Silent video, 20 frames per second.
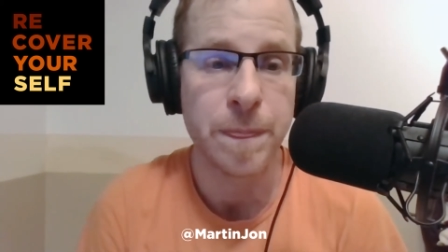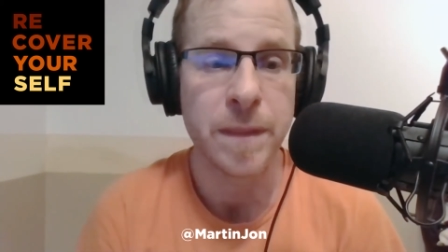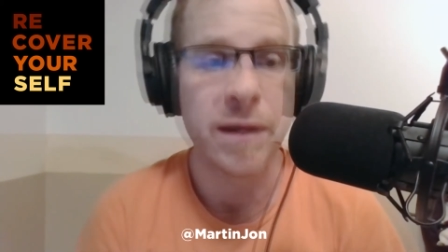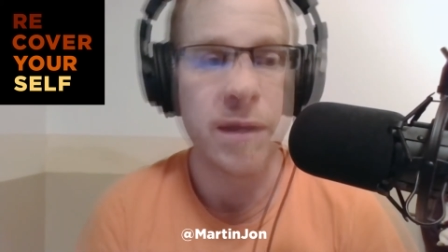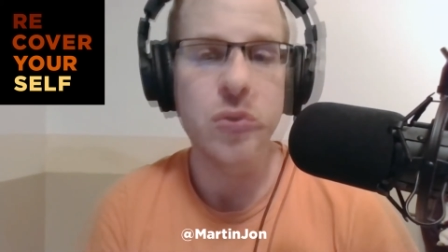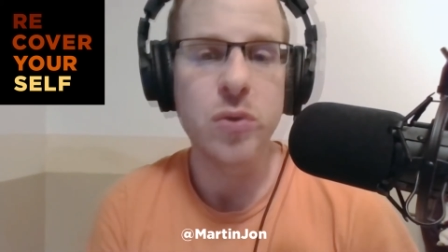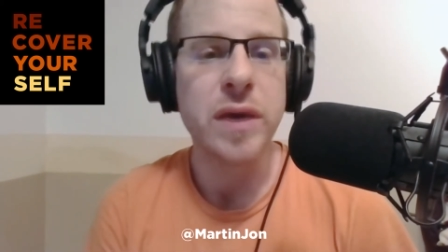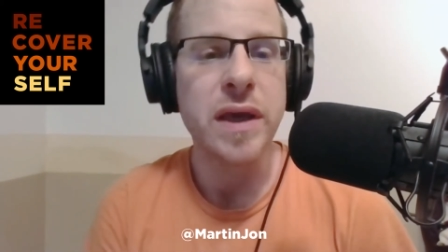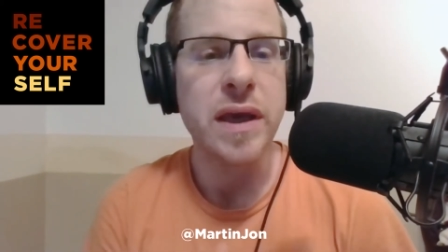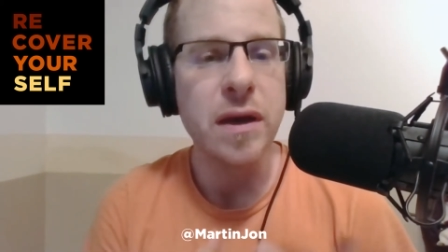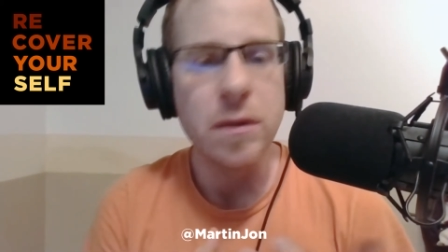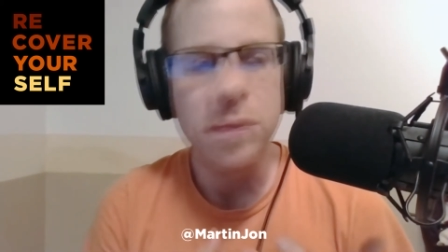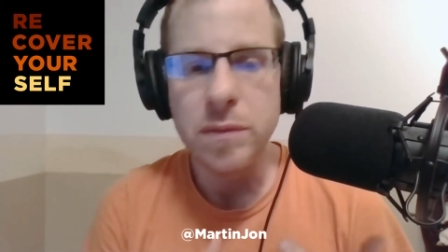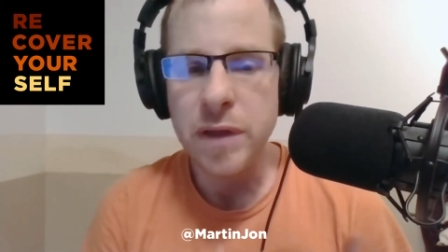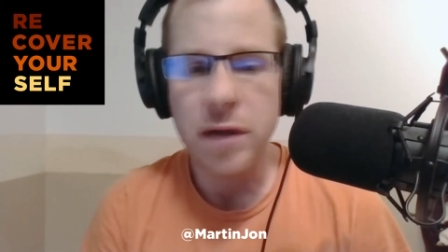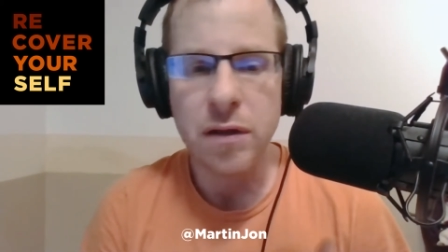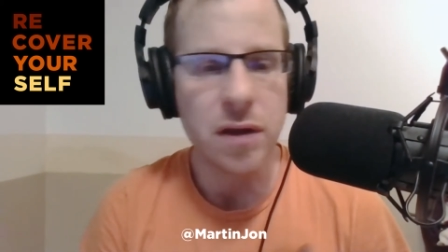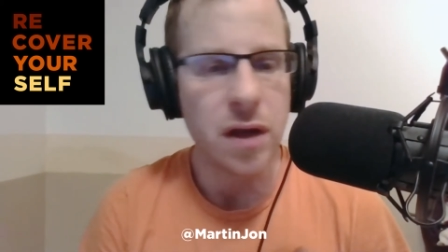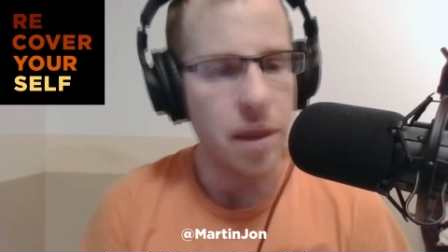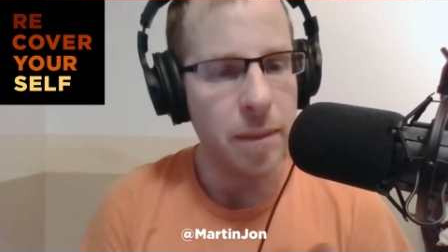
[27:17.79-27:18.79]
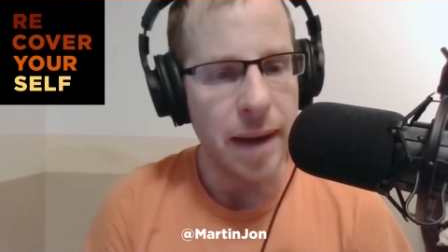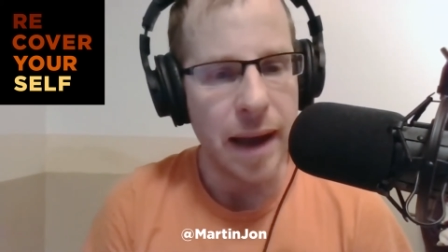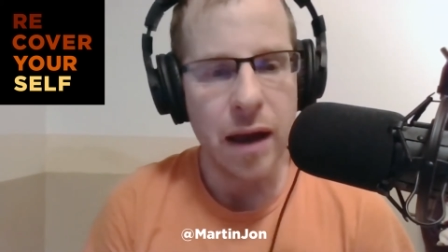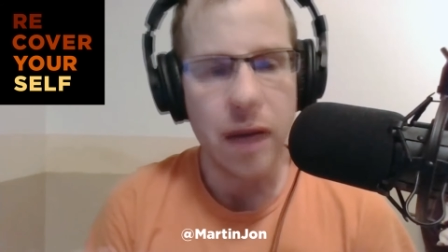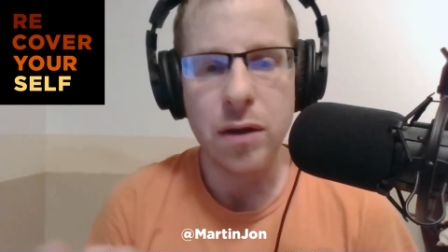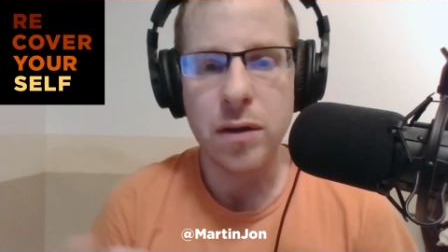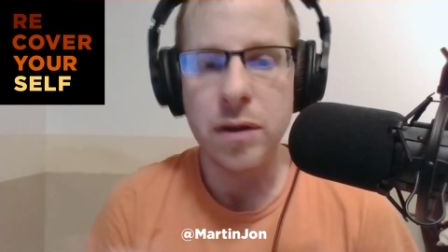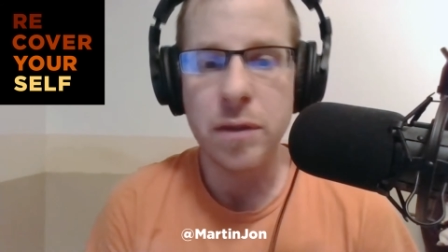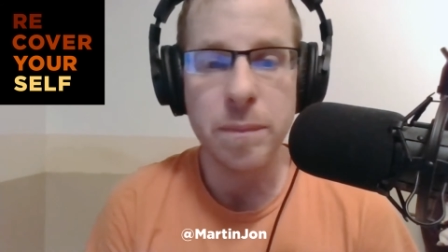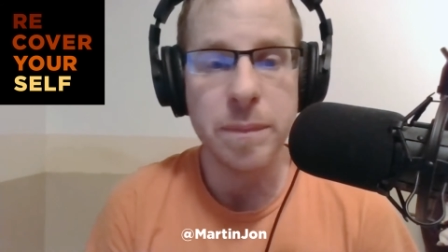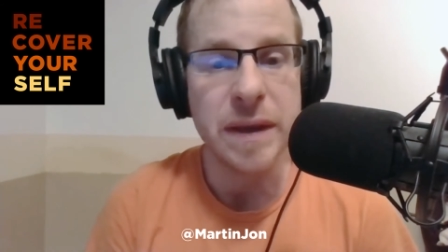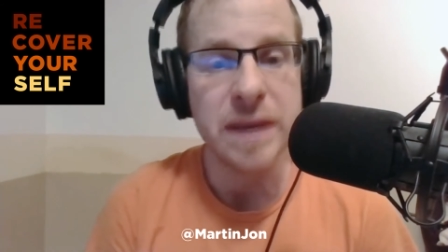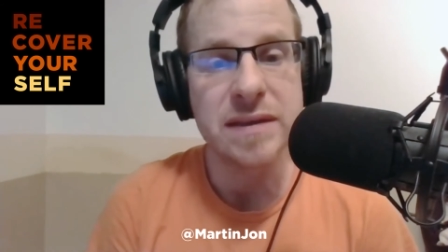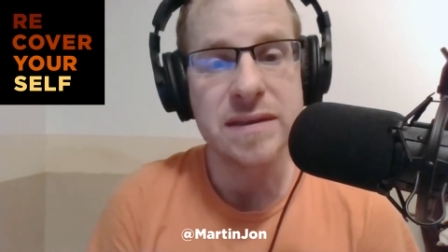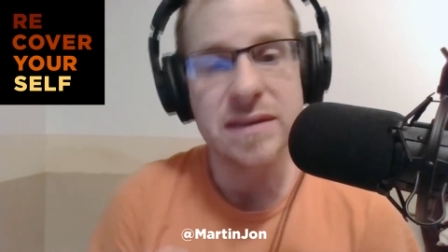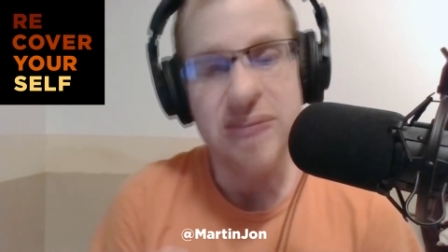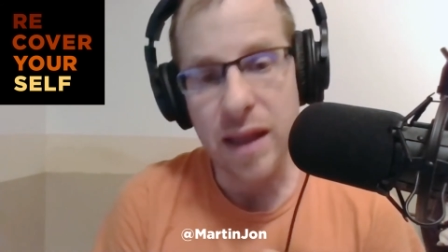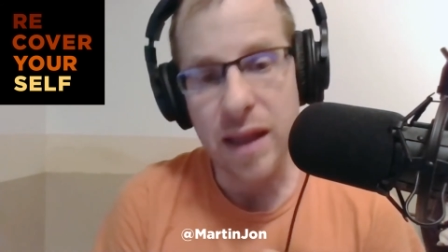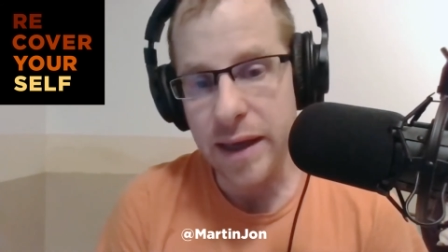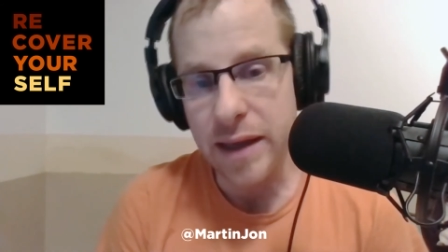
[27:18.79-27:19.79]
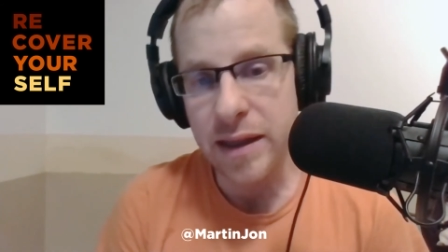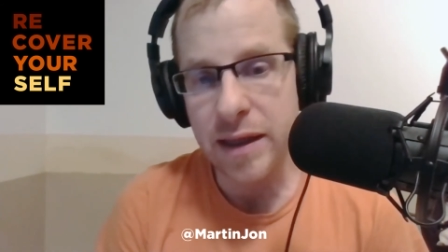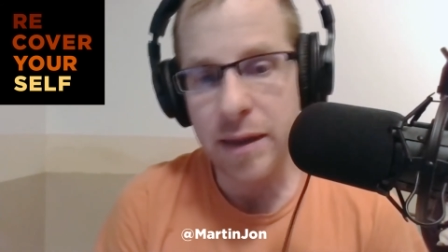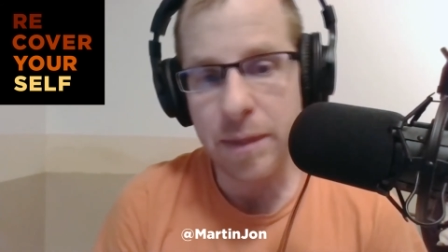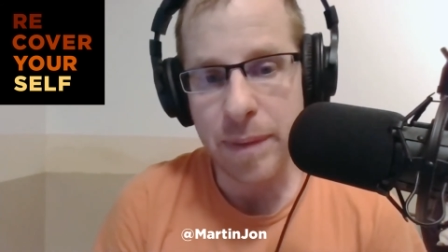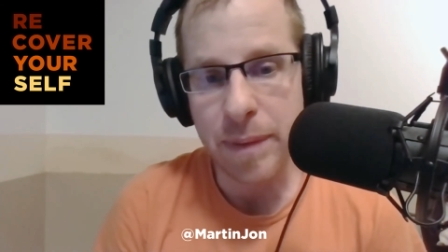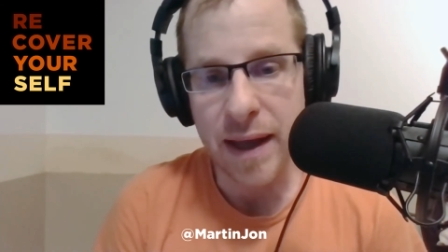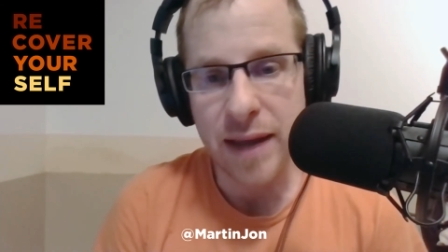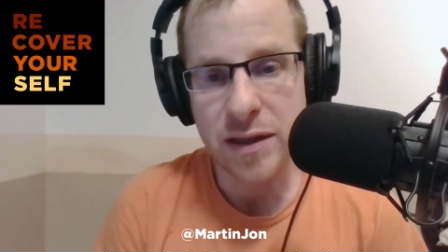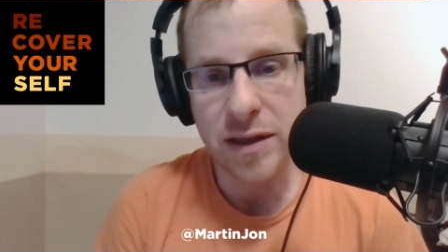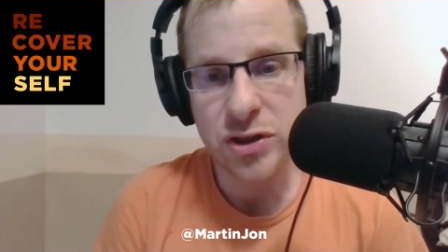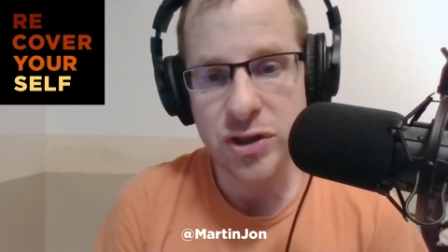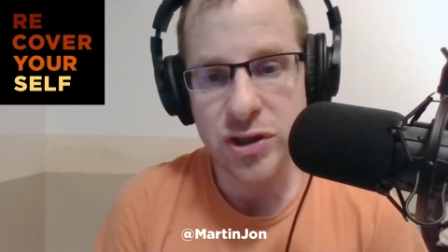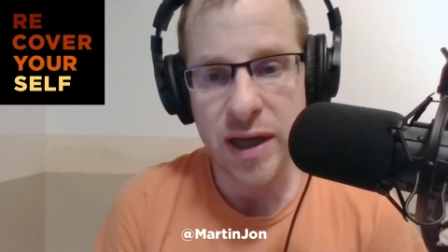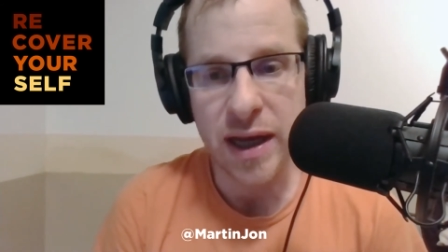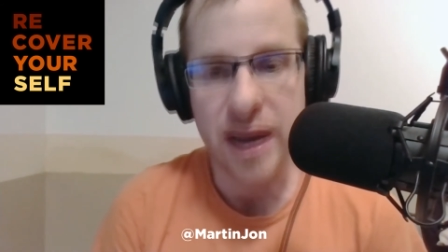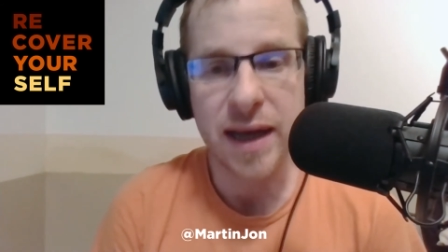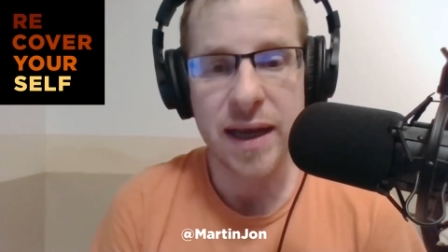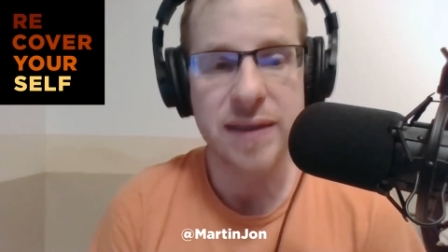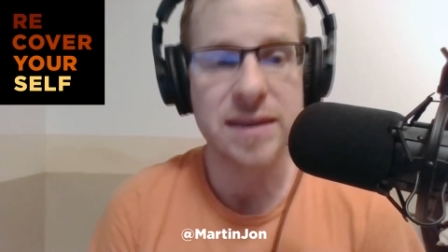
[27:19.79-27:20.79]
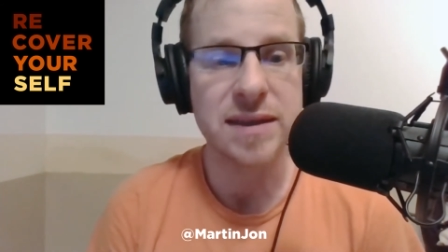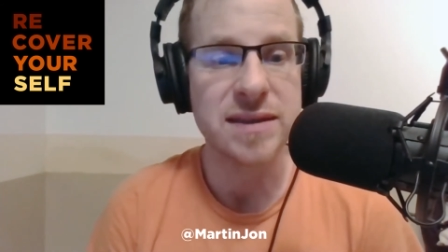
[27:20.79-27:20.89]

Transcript: So he'll come out and he'll be slightly apologetic,